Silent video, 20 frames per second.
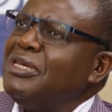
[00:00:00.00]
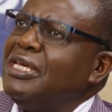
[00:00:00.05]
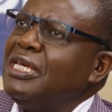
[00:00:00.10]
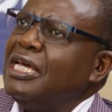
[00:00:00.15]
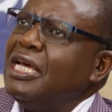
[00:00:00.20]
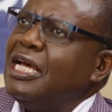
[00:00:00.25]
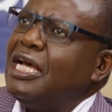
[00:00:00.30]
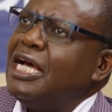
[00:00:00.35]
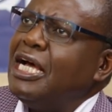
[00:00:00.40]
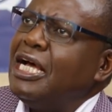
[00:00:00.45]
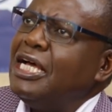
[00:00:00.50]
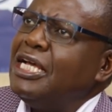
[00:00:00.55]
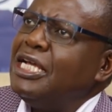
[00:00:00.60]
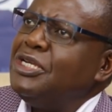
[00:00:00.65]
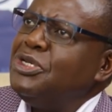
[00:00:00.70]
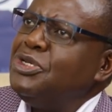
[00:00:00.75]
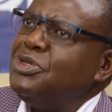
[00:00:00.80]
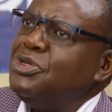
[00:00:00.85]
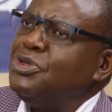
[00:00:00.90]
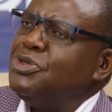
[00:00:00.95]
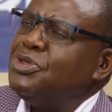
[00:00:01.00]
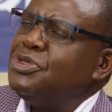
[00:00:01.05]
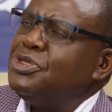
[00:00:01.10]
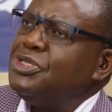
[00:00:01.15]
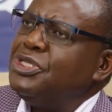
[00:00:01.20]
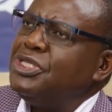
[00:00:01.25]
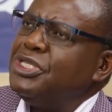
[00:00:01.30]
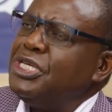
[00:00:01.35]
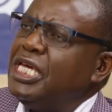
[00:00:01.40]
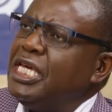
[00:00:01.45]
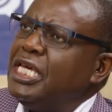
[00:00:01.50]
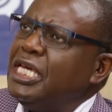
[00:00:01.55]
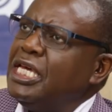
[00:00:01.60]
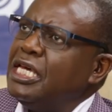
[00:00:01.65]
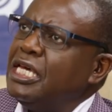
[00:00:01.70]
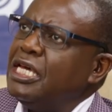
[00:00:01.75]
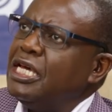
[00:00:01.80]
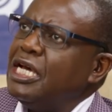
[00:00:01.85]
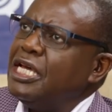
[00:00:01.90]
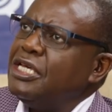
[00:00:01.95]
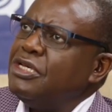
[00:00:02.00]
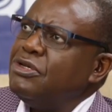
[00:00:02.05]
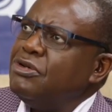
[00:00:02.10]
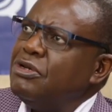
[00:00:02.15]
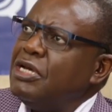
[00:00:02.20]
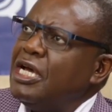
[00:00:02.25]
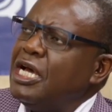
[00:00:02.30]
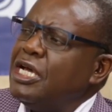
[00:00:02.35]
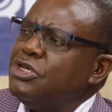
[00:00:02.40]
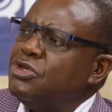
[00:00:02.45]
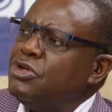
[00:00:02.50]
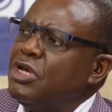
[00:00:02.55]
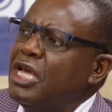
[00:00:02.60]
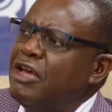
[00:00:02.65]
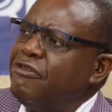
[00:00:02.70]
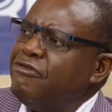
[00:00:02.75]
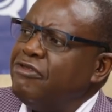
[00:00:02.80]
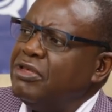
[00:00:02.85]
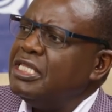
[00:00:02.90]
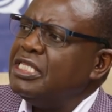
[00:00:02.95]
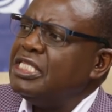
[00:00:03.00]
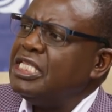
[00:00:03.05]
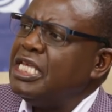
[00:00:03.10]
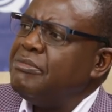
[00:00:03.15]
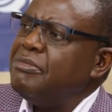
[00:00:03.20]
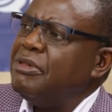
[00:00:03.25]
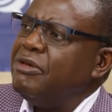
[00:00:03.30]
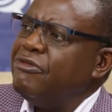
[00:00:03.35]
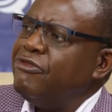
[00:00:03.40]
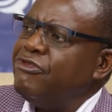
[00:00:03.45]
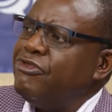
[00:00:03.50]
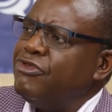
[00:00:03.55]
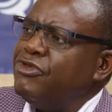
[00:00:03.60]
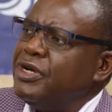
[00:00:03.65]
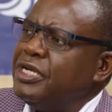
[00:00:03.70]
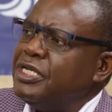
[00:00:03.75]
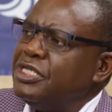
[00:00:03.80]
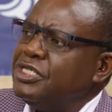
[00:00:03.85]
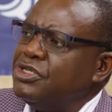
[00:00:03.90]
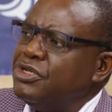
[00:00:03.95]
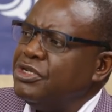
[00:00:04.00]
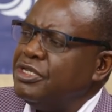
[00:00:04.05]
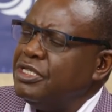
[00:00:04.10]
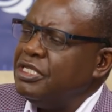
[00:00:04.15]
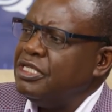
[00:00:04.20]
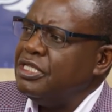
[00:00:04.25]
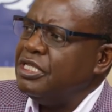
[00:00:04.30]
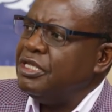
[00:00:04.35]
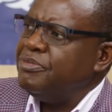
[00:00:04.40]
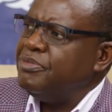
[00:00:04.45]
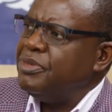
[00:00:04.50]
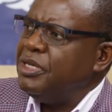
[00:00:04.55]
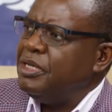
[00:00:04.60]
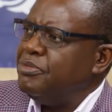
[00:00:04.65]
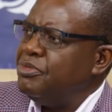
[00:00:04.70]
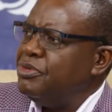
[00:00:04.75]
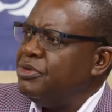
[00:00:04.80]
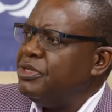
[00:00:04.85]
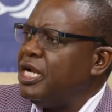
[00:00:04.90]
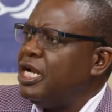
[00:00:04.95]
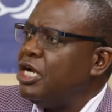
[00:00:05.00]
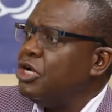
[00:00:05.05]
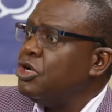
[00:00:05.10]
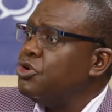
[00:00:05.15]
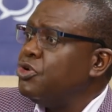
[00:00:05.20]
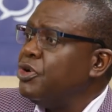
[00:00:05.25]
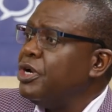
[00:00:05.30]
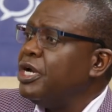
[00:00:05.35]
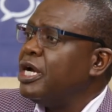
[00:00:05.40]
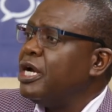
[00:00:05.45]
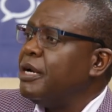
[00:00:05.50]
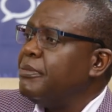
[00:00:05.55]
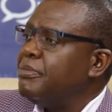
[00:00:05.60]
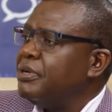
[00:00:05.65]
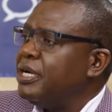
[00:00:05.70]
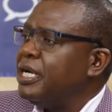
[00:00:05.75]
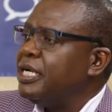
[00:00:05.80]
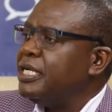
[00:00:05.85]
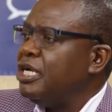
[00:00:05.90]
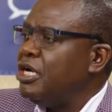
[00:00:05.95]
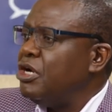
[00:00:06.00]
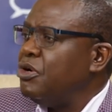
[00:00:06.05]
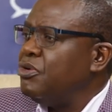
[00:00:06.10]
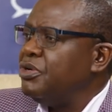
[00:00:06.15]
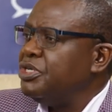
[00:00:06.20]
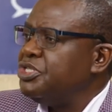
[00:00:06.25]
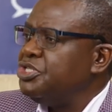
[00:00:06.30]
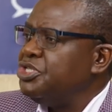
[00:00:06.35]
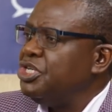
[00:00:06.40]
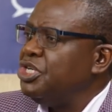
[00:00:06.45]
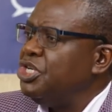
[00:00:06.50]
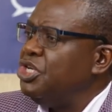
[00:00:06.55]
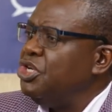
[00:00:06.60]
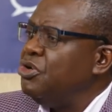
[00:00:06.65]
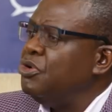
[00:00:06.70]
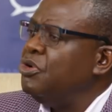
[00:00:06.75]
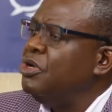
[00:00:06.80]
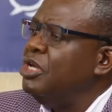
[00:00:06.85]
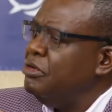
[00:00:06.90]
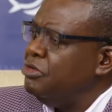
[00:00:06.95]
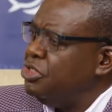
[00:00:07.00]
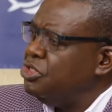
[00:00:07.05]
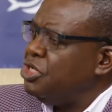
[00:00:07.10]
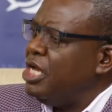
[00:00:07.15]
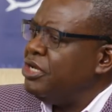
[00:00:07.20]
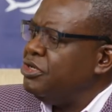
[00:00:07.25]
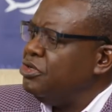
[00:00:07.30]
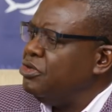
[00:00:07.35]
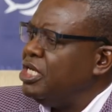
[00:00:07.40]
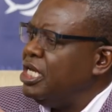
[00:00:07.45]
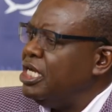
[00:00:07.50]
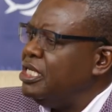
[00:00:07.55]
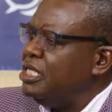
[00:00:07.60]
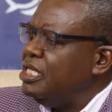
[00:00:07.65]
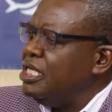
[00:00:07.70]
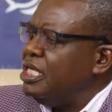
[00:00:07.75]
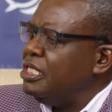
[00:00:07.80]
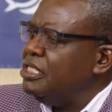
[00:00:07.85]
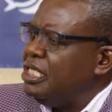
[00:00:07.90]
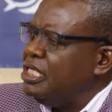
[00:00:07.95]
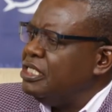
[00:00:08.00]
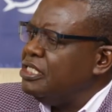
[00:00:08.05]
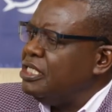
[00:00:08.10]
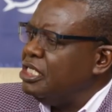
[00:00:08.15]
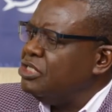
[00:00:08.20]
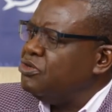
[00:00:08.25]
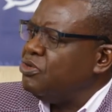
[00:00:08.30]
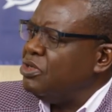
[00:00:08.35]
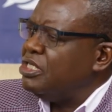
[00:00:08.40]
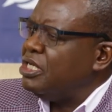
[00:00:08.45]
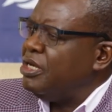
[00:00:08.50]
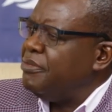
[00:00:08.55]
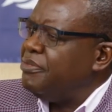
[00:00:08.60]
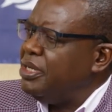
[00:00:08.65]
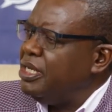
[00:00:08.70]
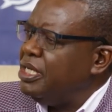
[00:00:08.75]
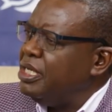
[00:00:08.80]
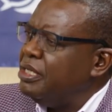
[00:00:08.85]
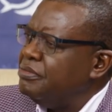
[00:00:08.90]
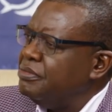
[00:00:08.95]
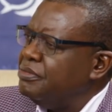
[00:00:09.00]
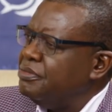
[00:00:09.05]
me, uh, do you think, are you, are you having the same influence on the people that are growing up right now mm. watching you? Are you getting that sense that's what's happening?